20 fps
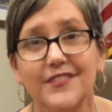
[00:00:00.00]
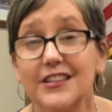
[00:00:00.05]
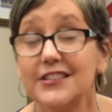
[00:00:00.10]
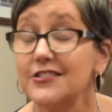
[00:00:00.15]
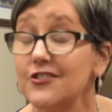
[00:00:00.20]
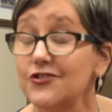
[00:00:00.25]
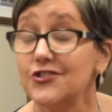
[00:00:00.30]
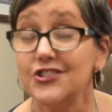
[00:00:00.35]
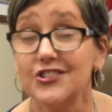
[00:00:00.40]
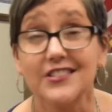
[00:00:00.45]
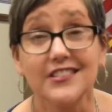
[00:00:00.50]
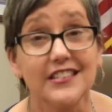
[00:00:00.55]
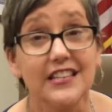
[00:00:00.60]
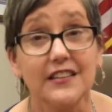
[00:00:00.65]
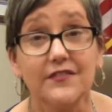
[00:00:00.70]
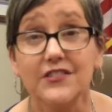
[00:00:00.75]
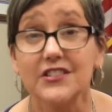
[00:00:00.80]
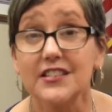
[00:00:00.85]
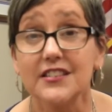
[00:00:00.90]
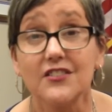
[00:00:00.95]
So just
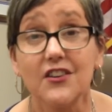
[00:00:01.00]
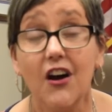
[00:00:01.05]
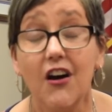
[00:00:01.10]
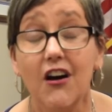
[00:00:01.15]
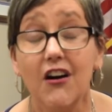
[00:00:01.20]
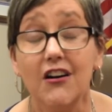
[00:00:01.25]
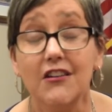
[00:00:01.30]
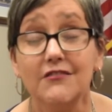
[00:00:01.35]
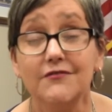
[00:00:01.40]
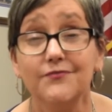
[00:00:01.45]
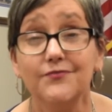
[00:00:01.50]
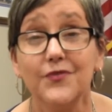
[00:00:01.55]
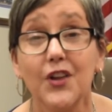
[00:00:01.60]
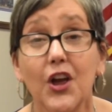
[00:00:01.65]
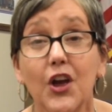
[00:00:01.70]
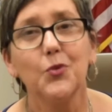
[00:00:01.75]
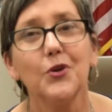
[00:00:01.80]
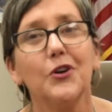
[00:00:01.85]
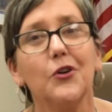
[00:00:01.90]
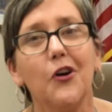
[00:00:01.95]
give us a call.
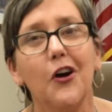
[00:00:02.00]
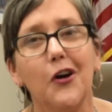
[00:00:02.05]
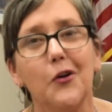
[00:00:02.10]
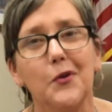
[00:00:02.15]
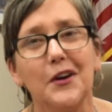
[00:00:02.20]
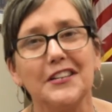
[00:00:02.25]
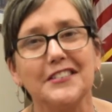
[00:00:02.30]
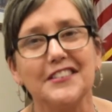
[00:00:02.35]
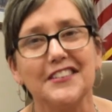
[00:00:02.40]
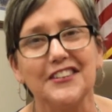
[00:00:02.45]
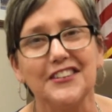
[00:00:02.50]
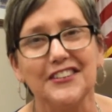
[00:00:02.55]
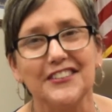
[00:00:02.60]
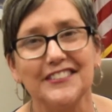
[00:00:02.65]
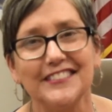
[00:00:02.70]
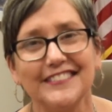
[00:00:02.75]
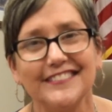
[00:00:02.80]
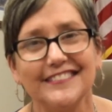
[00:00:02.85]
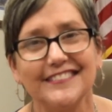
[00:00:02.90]
We're always here.